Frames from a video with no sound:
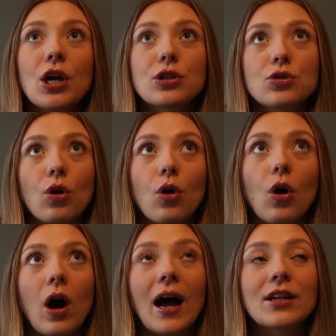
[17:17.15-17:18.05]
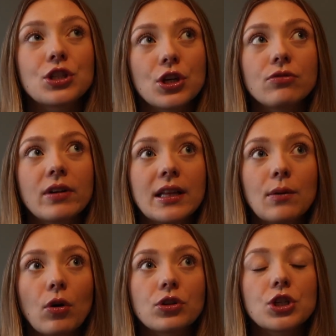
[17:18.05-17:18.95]
So I do
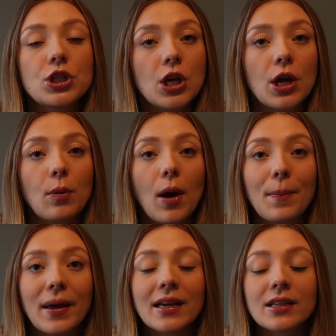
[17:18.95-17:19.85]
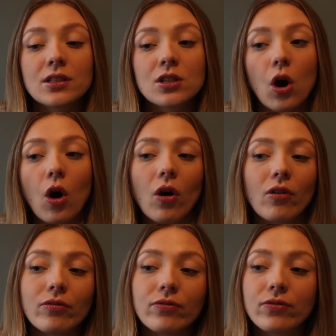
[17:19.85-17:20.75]
really want to do a bit
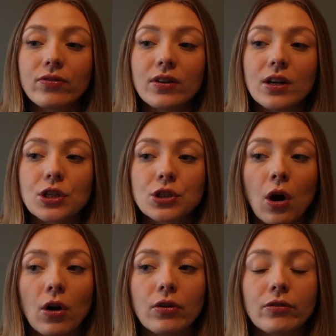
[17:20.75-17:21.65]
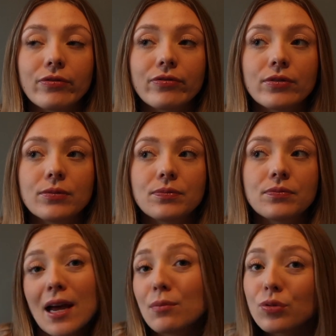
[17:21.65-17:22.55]
of a sort of
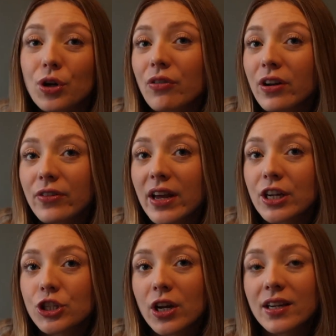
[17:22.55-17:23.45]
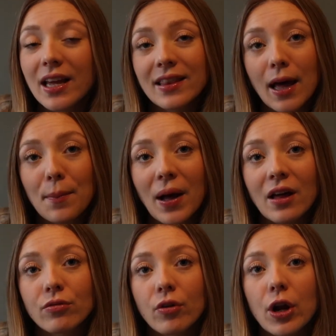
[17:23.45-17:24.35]
temporary renovation in that
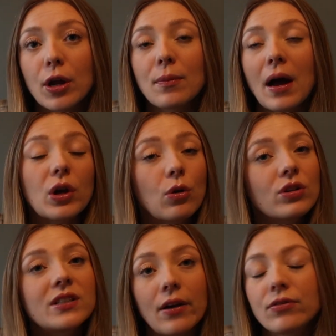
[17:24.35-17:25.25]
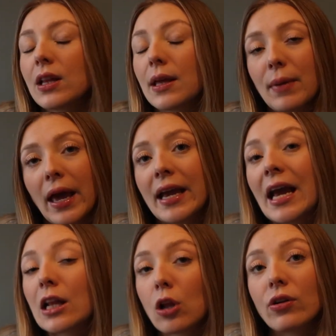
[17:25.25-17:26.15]
bathroom. We could definitely make
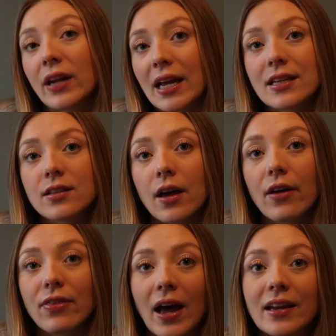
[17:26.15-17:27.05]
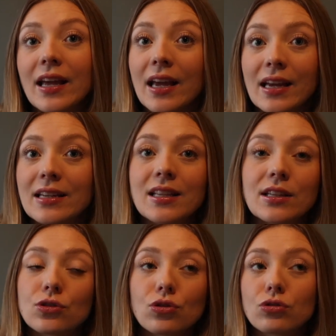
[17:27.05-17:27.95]
it a lot nicer than it is.
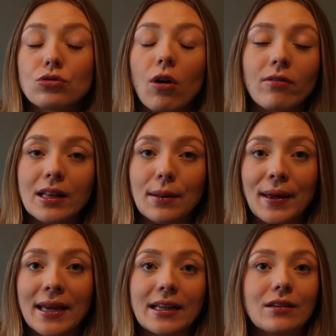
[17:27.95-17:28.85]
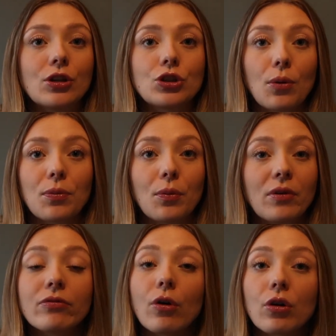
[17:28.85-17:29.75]
It's just not really been a job that
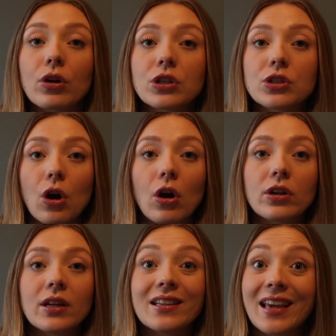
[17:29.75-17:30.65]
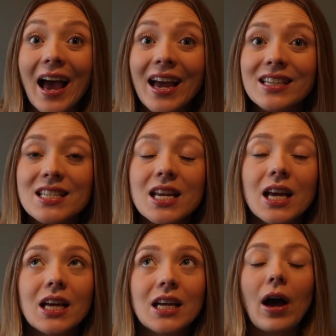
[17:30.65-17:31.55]
we've focused on yet.
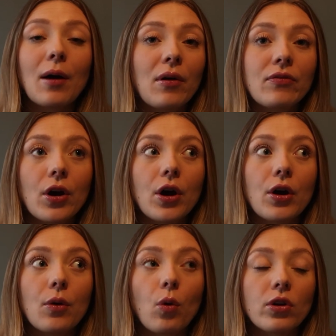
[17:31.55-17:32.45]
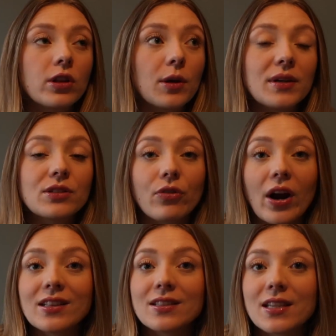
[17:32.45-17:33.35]
However, one of Louis'
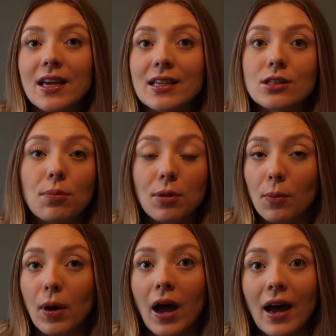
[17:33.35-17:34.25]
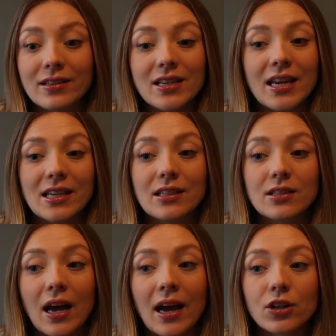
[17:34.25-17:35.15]
friends is a plumber, and
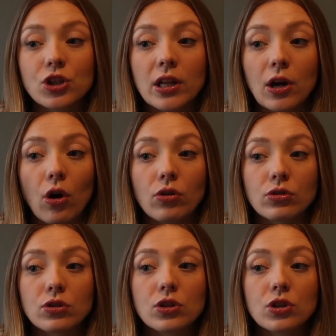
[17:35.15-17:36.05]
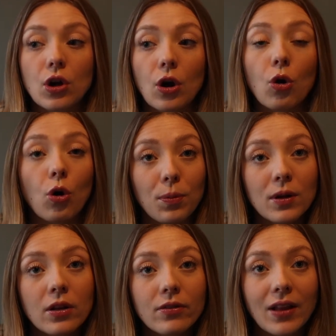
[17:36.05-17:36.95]
he's actually got us a
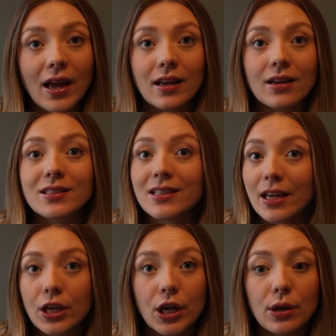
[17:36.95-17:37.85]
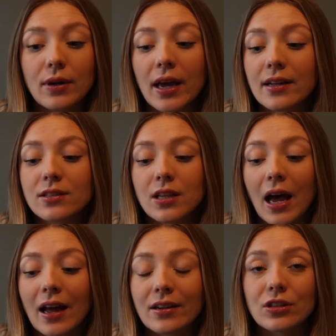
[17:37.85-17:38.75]
couple of like sink units
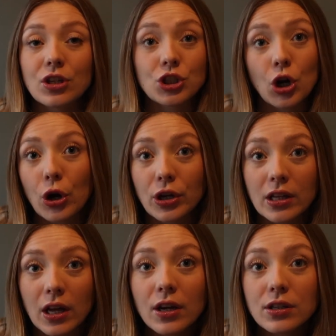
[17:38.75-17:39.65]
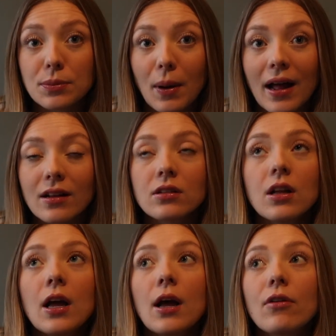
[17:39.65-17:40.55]
and a toilet as well
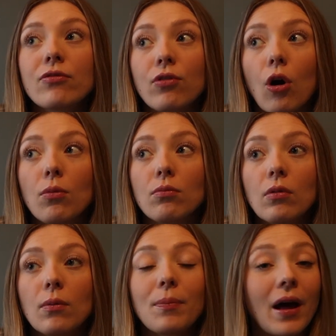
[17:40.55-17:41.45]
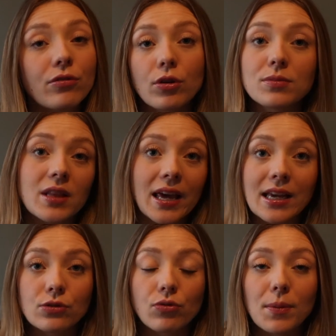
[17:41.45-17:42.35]
from bathrooms that
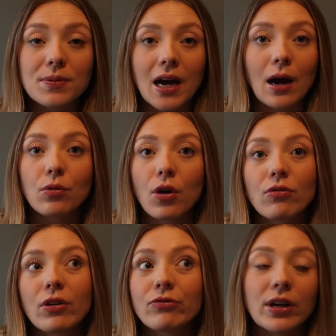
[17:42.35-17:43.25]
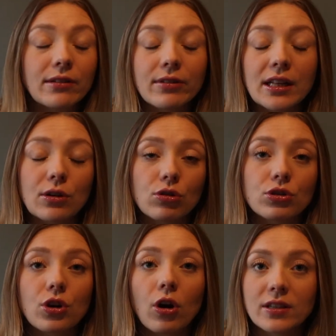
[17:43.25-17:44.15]
he's ripped out that are in really
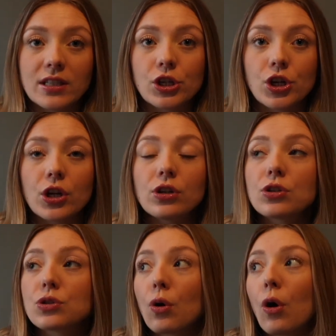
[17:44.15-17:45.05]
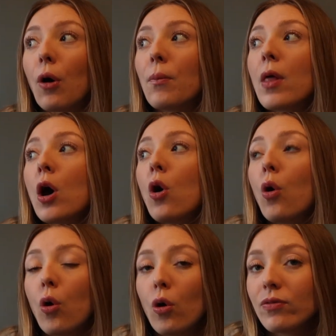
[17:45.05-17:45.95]
good condition. So
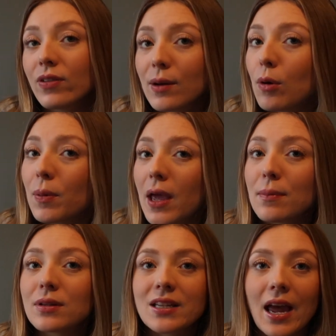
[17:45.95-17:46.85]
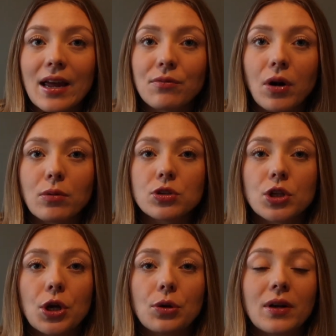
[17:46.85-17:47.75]
hopefully we'll be able to get him round
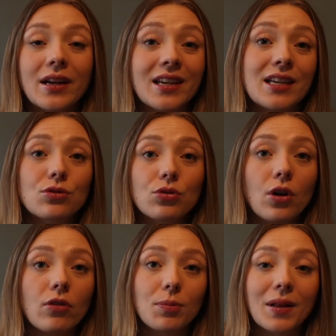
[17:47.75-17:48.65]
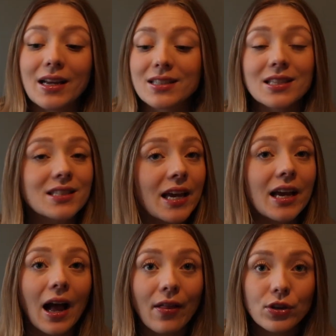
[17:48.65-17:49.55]
soon, and he's going to replace the
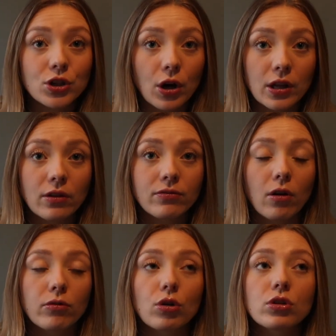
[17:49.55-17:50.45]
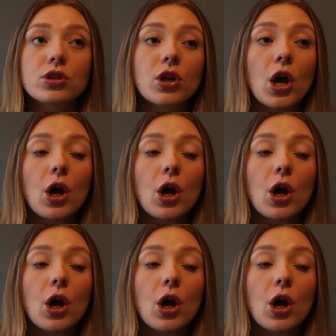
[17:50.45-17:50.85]
sink and the toilet for us.